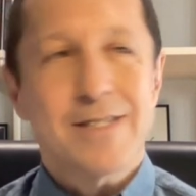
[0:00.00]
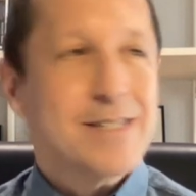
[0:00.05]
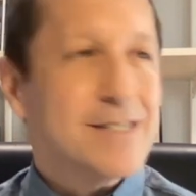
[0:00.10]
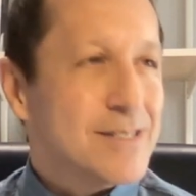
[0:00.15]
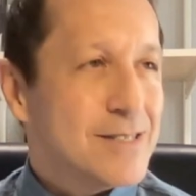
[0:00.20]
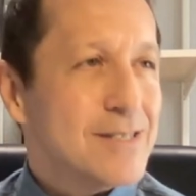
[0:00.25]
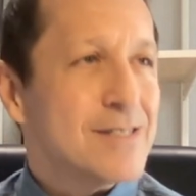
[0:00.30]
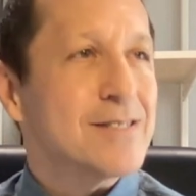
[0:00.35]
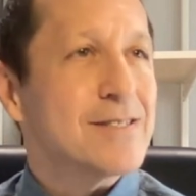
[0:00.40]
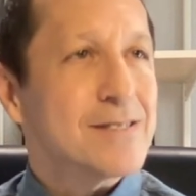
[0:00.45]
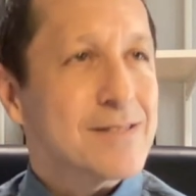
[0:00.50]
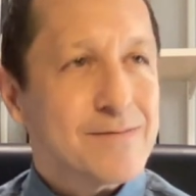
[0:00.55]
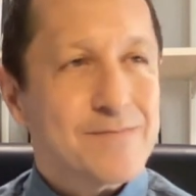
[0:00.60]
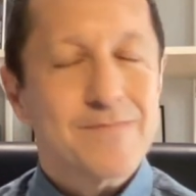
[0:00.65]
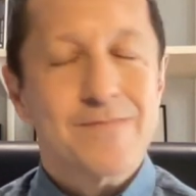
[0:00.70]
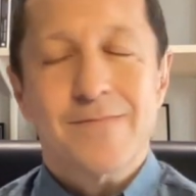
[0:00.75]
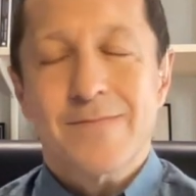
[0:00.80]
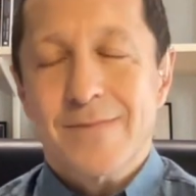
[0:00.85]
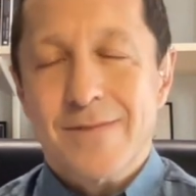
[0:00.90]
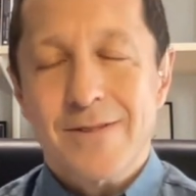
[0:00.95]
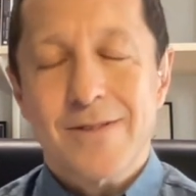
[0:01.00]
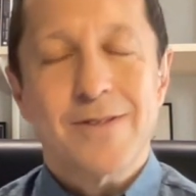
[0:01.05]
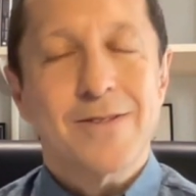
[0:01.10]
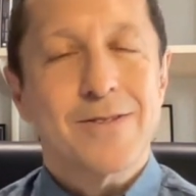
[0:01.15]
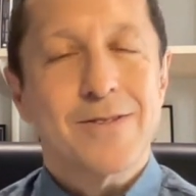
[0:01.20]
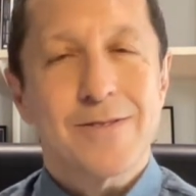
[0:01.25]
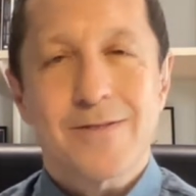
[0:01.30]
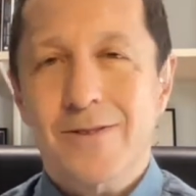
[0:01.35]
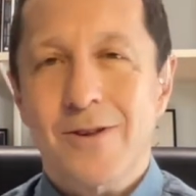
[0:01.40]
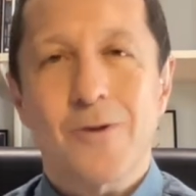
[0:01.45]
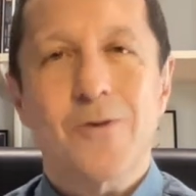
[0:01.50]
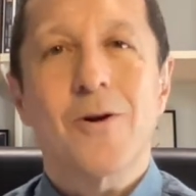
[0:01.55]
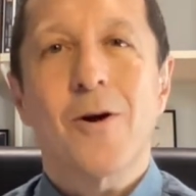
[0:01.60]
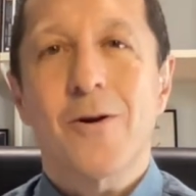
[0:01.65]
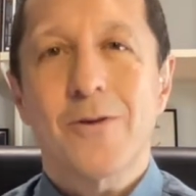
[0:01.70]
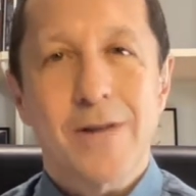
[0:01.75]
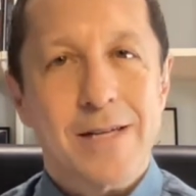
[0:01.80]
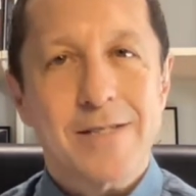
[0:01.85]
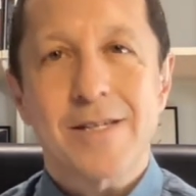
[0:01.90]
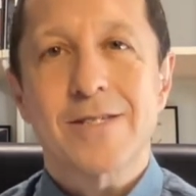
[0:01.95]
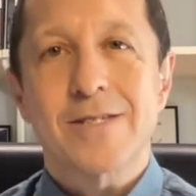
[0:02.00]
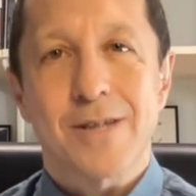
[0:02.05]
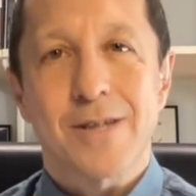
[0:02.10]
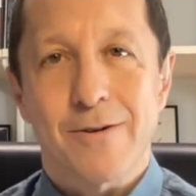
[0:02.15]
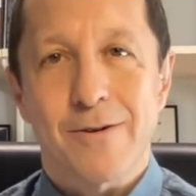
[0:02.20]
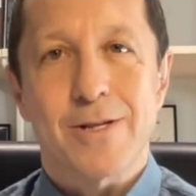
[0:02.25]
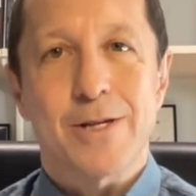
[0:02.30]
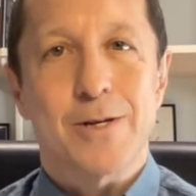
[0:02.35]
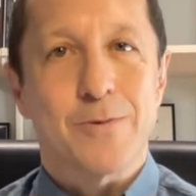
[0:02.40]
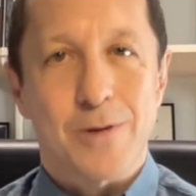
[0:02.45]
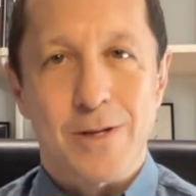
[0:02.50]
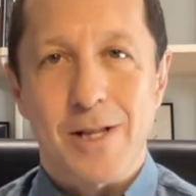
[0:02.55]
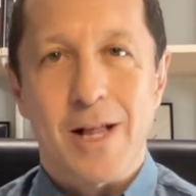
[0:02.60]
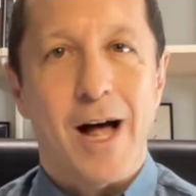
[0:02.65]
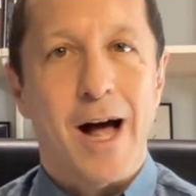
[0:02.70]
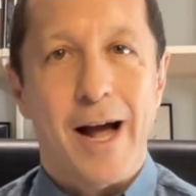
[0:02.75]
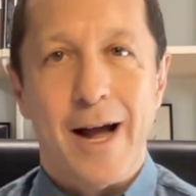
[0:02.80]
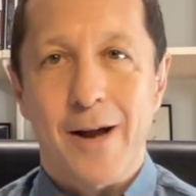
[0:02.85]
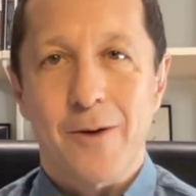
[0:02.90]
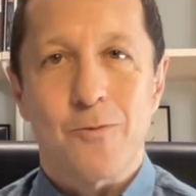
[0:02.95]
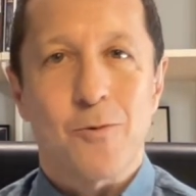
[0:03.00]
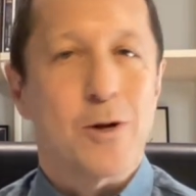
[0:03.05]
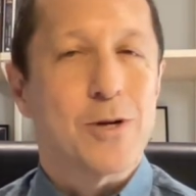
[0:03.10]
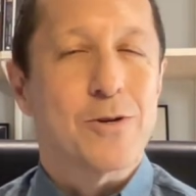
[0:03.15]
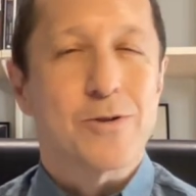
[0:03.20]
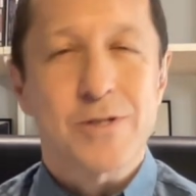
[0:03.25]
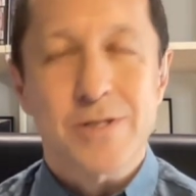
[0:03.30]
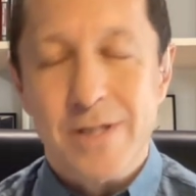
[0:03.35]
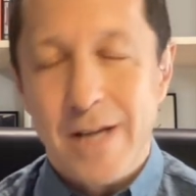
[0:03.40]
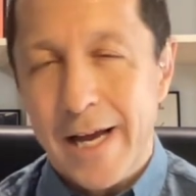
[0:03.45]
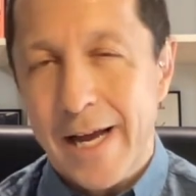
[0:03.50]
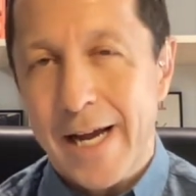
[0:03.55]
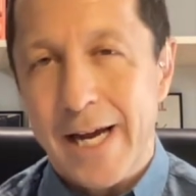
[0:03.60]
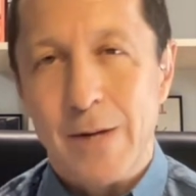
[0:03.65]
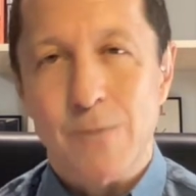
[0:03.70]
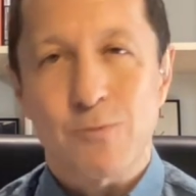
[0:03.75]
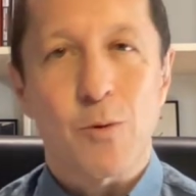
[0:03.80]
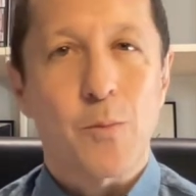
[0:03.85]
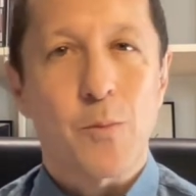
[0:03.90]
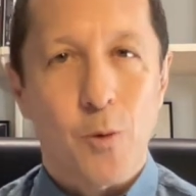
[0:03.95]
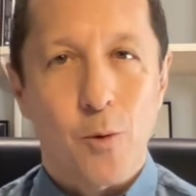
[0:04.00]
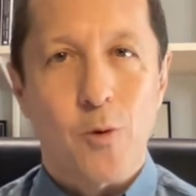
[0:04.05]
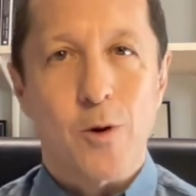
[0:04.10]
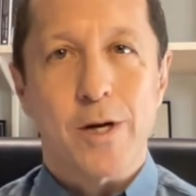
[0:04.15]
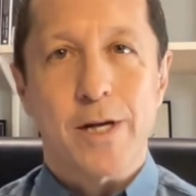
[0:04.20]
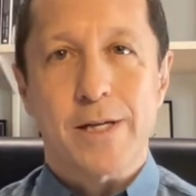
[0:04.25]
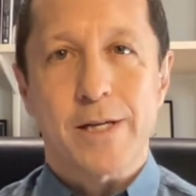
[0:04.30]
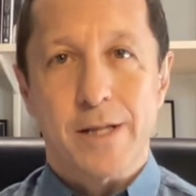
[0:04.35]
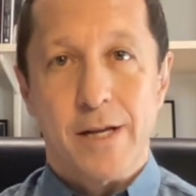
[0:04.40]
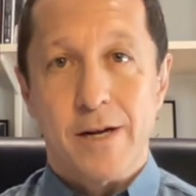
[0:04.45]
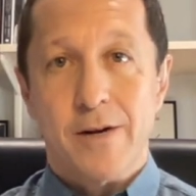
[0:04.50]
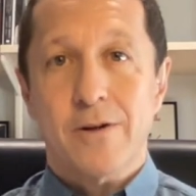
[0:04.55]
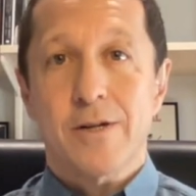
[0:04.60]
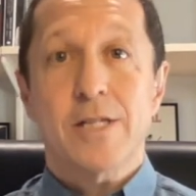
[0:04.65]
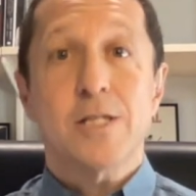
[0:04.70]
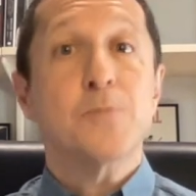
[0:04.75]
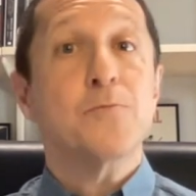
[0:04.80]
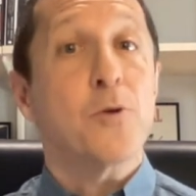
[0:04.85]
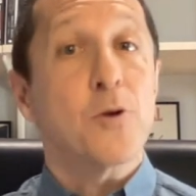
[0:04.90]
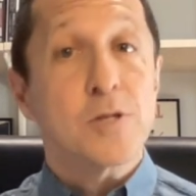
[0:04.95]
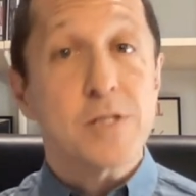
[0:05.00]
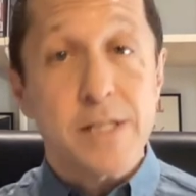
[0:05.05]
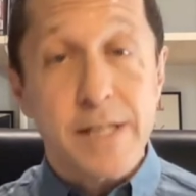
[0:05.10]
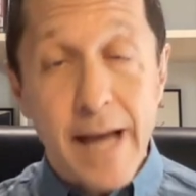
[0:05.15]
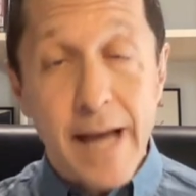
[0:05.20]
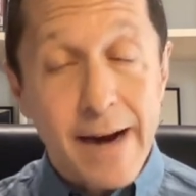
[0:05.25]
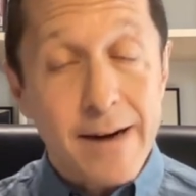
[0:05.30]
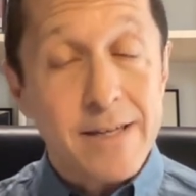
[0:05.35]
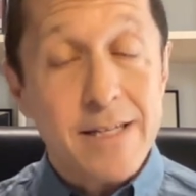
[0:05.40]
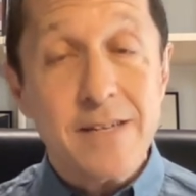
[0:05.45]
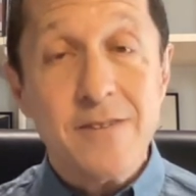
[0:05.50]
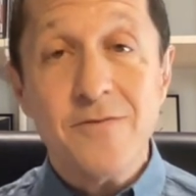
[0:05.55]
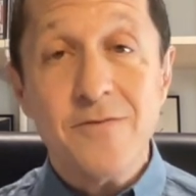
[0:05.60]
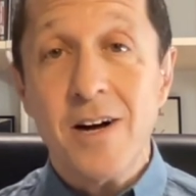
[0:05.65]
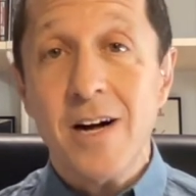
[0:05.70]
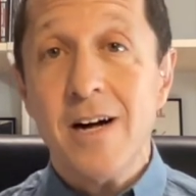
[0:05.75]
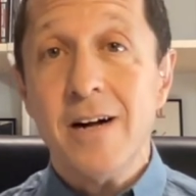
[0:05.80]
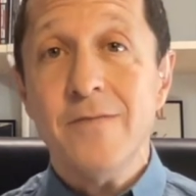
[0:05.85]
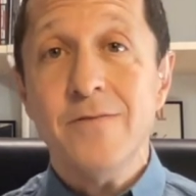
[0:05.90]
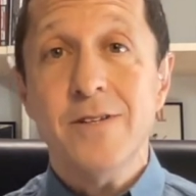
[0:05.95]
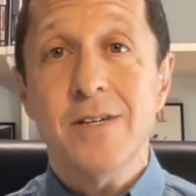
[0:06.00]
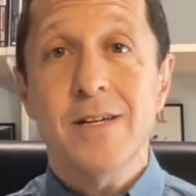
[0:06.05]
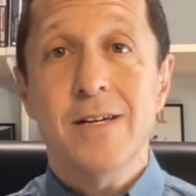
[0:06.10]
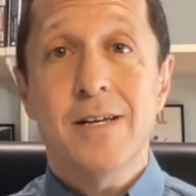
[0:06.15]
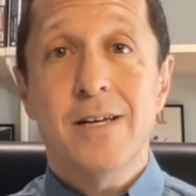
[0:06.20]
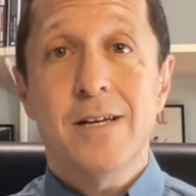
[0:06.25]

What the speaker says: You just don't necessarily rely on what you're saying and reporting. There is personality involved,